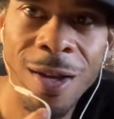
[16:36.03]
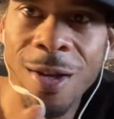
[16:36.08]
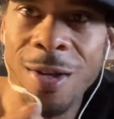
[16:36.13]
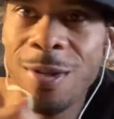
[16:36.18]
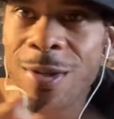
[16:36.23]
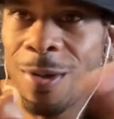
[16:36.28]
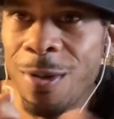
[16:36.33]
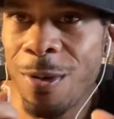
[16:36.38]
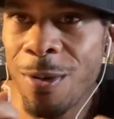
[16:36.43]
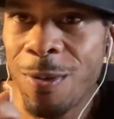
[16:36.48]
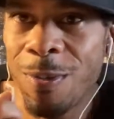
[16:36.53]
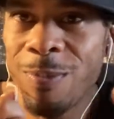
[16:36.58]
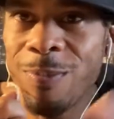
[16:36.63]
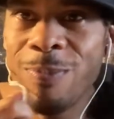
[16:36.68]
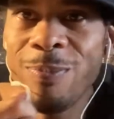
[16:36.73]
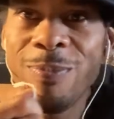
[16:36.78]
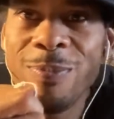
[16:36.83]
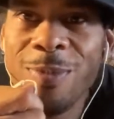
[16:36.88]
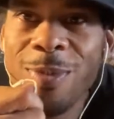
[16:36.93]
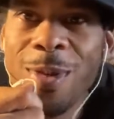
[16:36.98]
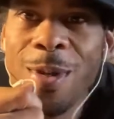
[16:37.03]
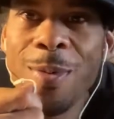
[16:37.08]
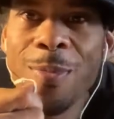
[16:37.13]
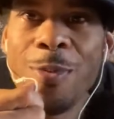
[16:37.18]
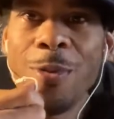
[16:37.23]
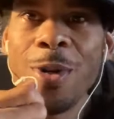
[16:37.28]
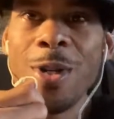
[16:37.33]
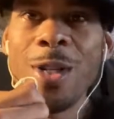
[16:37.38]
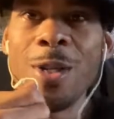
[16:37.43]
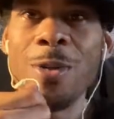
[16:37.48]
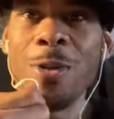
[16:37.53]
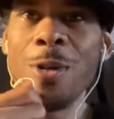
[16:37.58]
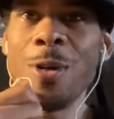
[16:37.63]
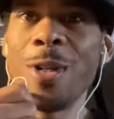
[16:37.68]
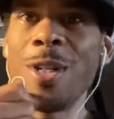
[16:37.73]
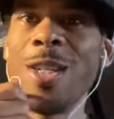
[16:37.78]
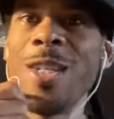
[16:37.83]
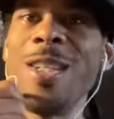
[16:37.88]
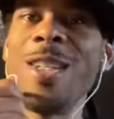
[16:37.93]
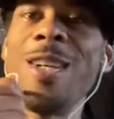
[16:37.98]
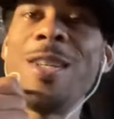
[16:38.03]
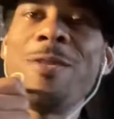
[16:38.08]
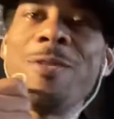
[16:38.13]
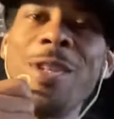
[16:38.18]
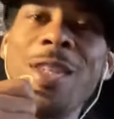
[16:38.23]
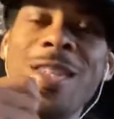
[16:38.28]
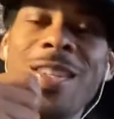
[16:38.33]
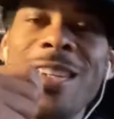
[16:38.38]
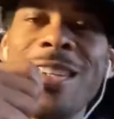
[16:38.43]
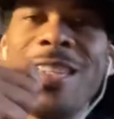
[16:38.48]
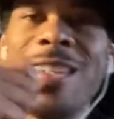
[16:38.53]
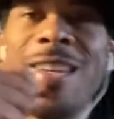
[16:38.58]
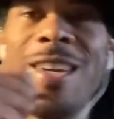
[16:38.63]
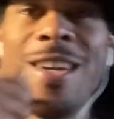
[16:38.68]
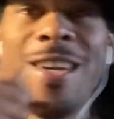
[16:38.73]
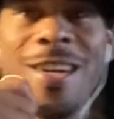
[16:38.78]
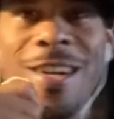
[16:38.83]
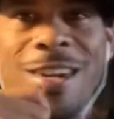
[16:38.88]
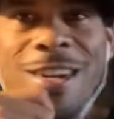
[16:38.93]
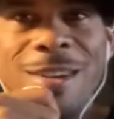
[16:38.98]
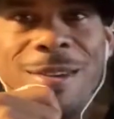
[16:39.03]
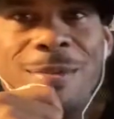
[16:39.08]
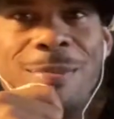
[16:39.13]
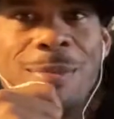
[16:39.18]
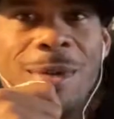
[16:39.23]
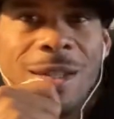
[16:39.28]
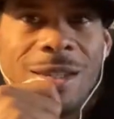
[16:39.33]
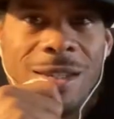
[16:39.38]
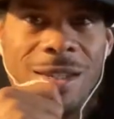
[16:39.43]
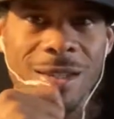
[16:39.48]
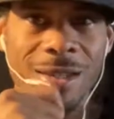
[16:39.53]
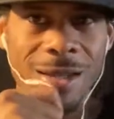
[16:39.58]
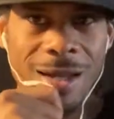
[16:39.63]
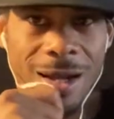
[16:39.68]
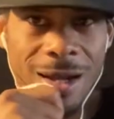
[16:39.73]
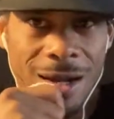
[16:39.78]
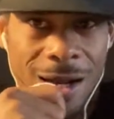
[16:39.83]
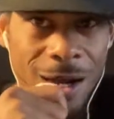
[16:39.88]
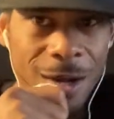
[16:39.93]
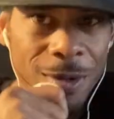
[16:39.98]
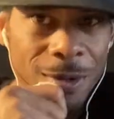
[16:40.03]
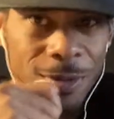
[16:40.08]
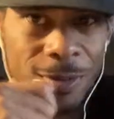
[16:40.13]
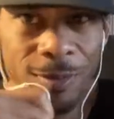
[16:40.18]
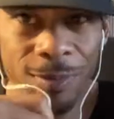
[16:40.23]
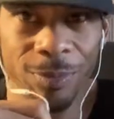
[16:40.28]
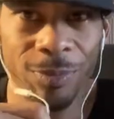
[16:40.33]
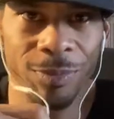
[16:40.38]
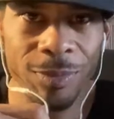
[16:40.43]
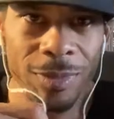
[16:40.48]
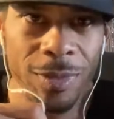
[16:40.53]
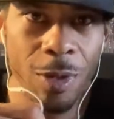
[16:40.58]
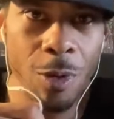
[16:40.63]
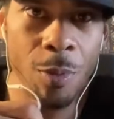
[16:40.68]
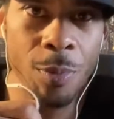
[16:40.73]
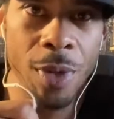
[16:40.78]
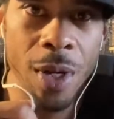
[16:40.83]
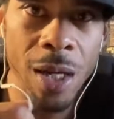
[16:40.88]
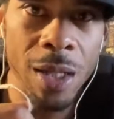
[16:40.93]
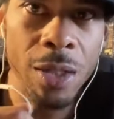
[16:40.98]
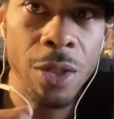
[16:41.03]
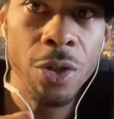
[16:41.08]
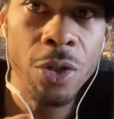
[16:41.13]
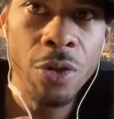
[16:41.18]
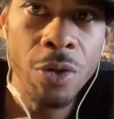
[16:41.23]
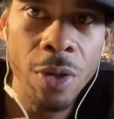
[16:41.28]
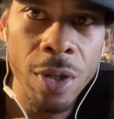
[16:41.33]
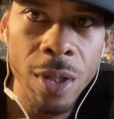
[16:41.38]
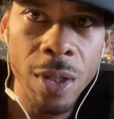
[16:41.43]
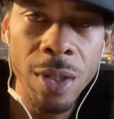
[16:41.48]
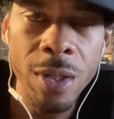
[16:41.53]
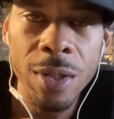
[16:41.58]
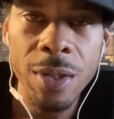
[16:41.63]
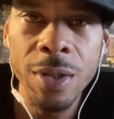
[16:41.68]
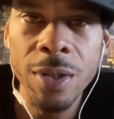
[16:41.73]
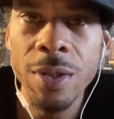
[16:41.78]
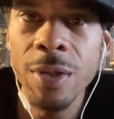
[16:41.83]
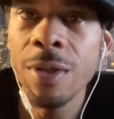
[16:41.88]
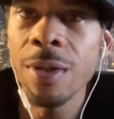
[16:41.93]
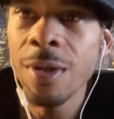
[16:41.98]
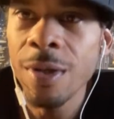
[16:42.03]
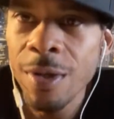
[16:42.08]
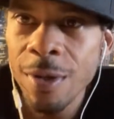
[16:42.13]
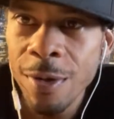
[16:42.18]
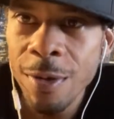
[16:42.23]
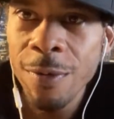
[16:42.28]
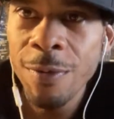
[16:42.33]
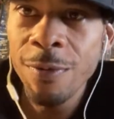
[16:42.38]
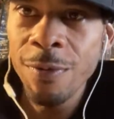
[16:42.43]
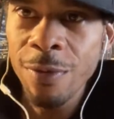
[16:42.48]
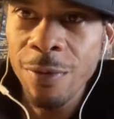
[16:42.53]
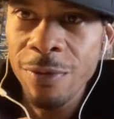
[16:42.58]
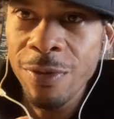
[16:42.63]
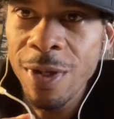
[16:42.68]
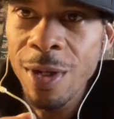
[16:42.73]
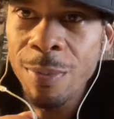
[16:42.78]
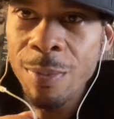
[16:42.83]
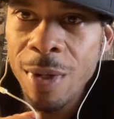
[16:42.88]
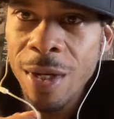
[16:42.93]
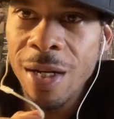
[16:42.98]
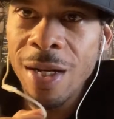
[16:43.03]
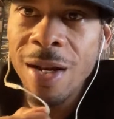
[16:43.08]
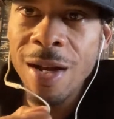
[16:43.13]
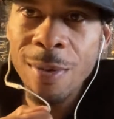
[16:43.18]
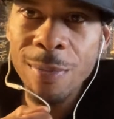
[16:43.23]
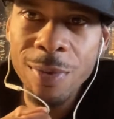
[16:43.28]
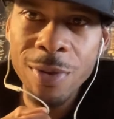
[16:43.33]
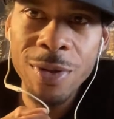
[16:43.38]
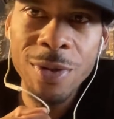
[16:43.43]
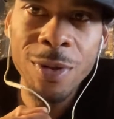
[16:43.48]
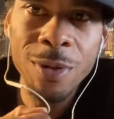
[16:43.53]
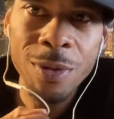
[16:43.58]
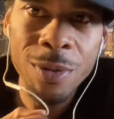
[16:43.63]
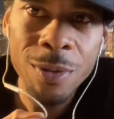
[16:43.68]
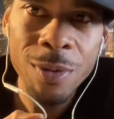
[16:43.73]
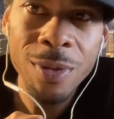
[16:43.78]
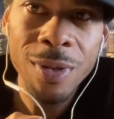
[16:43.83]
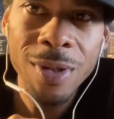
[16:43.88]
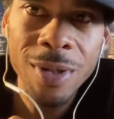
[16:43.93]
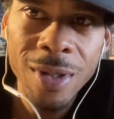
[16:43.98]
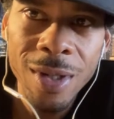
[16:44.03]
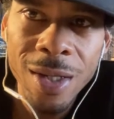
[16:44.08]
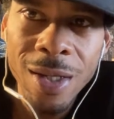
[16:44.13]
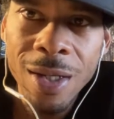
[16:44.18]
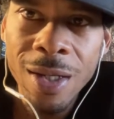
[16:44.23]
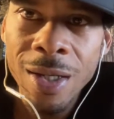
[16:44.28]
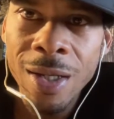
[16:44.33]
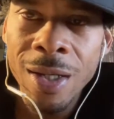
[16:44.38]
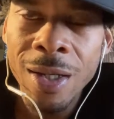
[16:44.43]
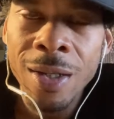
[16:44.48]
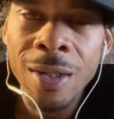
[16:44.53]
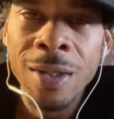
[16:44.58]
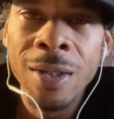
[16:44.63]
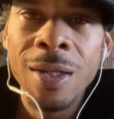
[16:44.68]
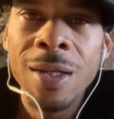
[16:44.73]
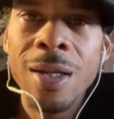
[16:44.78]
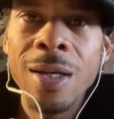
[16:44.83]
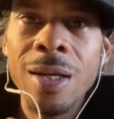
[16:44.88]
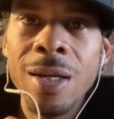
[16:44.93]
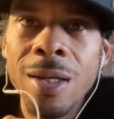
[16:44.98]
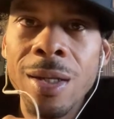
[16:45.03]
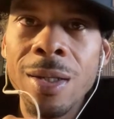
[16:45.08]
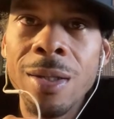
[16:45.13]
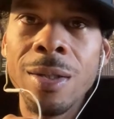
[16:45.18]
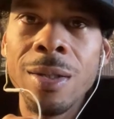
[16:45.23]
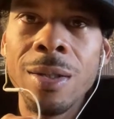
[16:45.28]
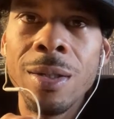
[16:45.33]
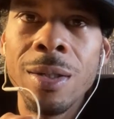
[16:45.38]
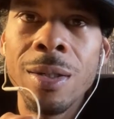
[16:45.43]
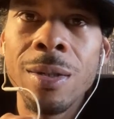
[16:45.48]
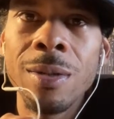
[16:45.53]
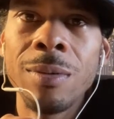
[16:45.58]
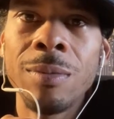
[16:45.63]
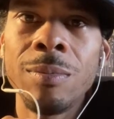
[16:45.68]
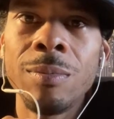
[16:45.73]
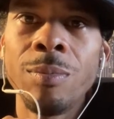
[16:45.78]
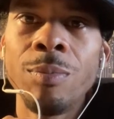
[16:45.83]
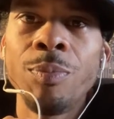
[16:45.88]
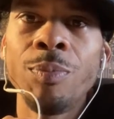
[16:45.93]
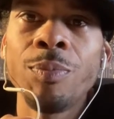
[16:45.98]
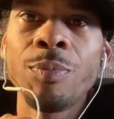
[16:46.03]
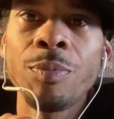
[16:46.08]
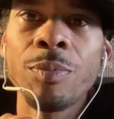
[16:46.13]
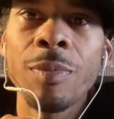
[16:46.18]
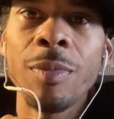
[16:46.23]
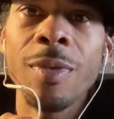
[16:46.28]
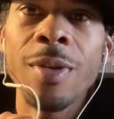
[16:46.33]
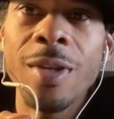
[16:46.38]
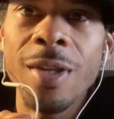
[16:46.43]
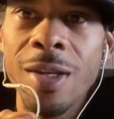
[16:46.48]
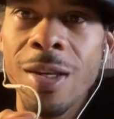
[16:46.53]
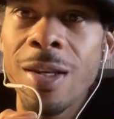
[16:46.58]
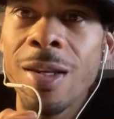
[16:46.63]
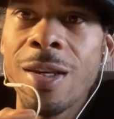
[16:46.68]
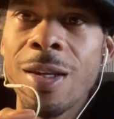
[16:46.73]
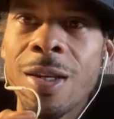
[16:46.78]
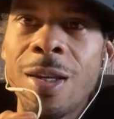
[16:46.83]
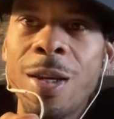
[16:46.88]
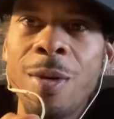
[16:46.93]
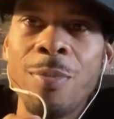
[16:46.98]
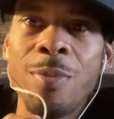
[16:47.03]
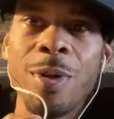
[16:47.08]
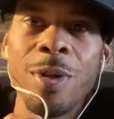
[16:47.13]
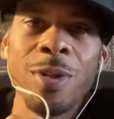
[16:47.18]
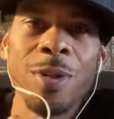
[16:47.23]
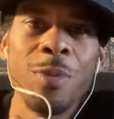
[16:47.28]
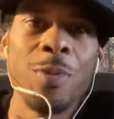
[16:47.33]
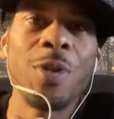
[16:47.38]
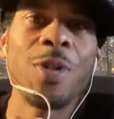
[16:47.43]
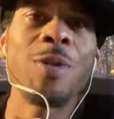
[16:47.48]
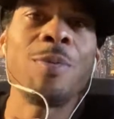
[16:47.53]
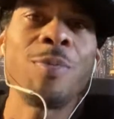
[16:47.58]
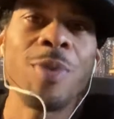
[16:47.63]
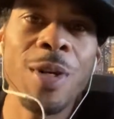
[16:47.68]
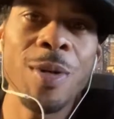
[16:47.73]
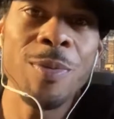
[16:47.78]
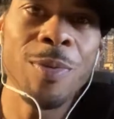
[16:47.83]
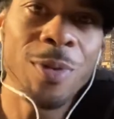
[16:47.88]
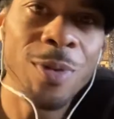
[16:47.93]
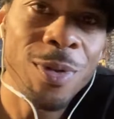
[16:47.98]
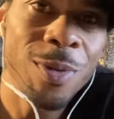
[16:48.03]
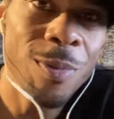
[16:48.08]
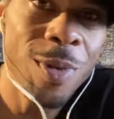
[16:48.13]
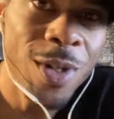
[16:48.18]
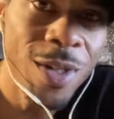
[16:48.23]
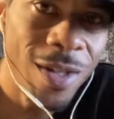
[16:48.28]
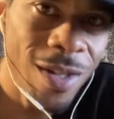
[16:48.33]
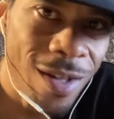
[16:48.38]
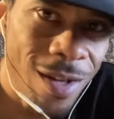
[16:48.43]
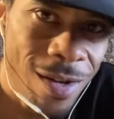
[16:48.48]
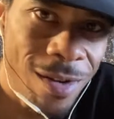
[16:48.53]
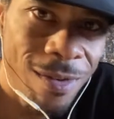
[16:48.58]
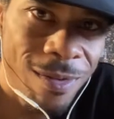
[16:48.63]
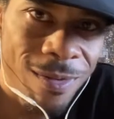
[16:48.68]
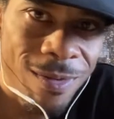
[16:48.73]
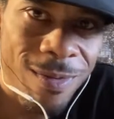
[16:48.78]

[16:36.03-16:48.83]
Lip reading: So, your boy New York DJ 360 here, about to sign out. Hope y'all enjoyed this 15-minute episode, and keep building with your peoples. Much love.